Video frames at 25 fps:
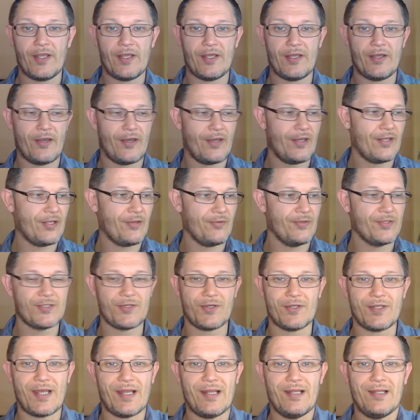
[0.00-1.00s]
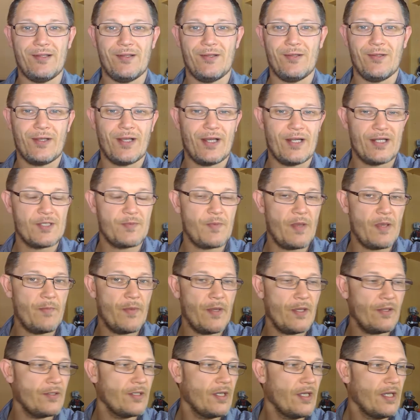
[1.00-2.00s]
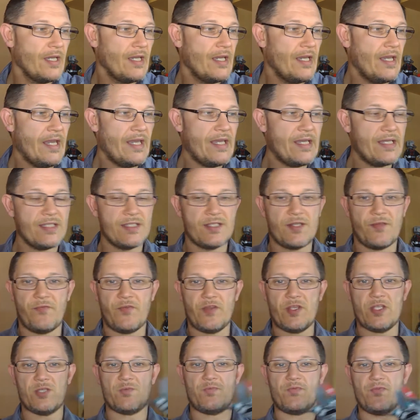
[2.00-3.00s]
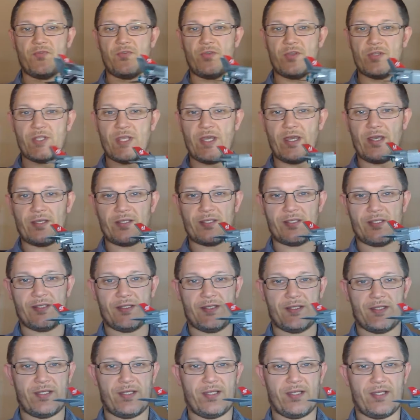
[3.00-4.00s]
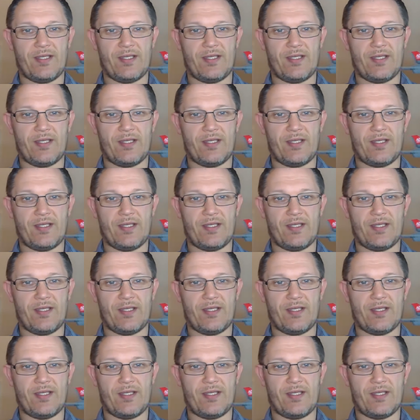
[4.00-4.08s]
you enjoyed that little kind of speed build. Here's the finished product.